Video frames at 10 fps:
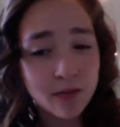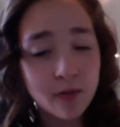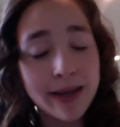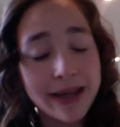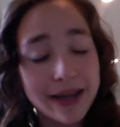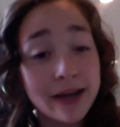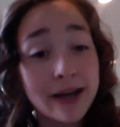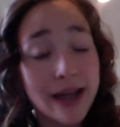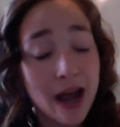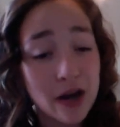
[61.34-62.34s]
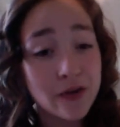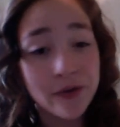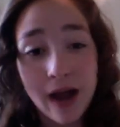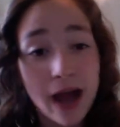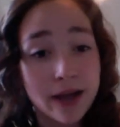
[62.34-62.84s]
oh my uncle
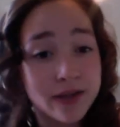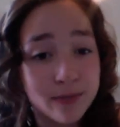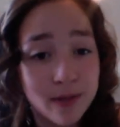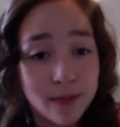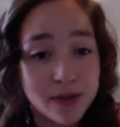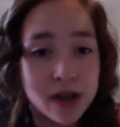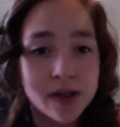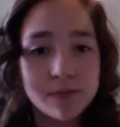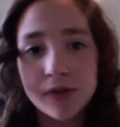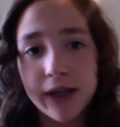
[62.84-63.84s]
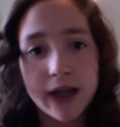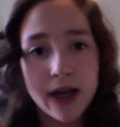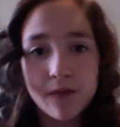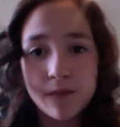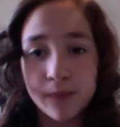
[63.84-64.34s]
got some lobsters and we're like gonna
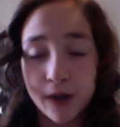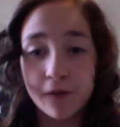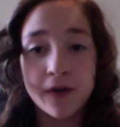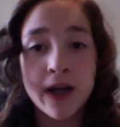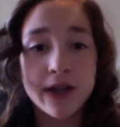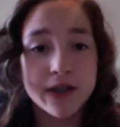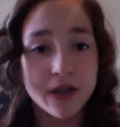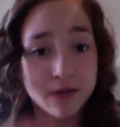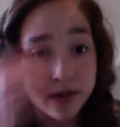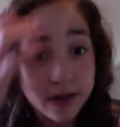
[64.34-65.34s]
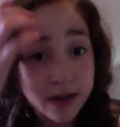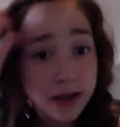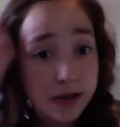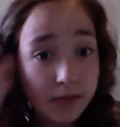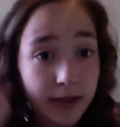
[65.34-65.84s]
make dinner for night. So
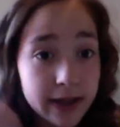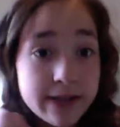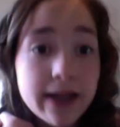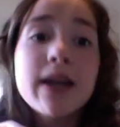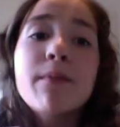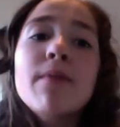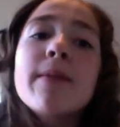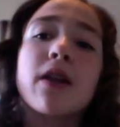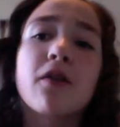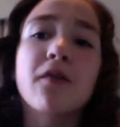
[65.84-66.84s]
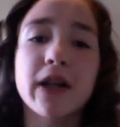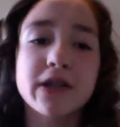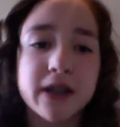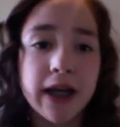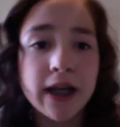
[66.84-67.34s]
I'm excited. about making our video
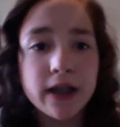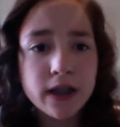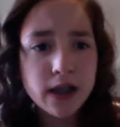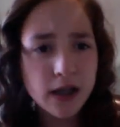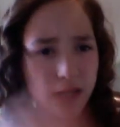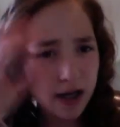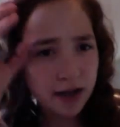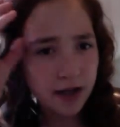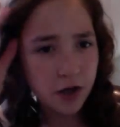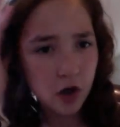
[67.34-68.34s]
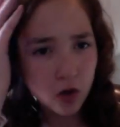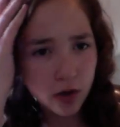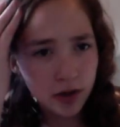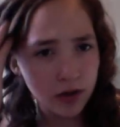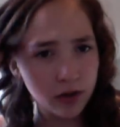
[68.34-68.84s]
tonight. And then no, and
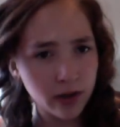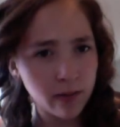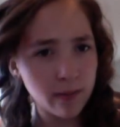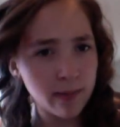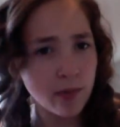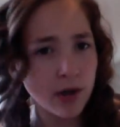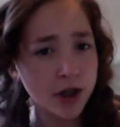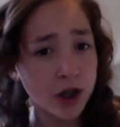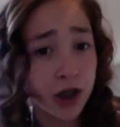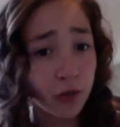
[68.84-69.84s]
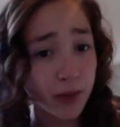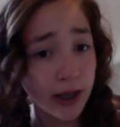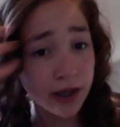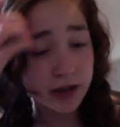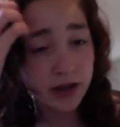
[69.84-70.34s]
then like maybe one during the
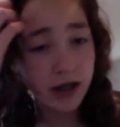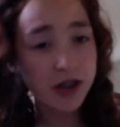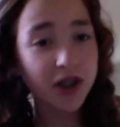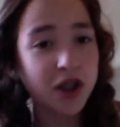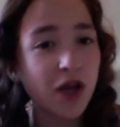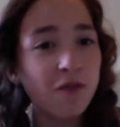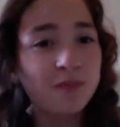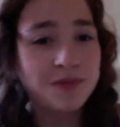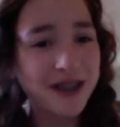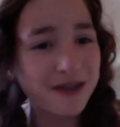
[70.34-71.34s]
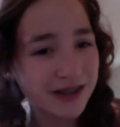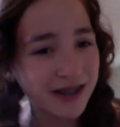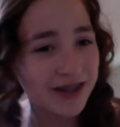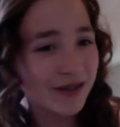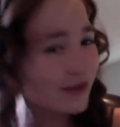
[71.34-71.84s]
week. I just love playing with
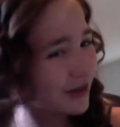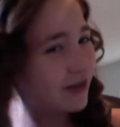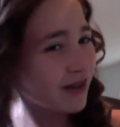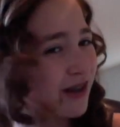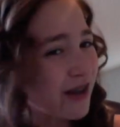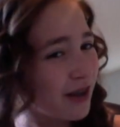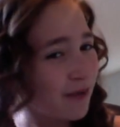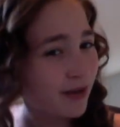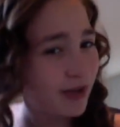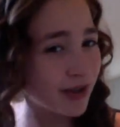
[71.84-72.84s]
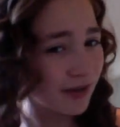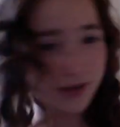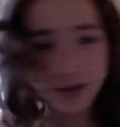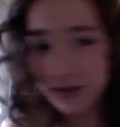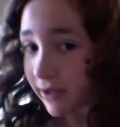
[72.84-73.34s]
these little ones. I was
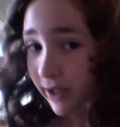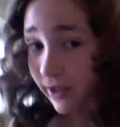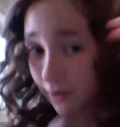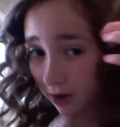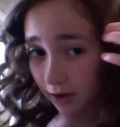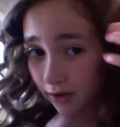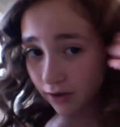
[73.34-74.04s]
like, look at this one.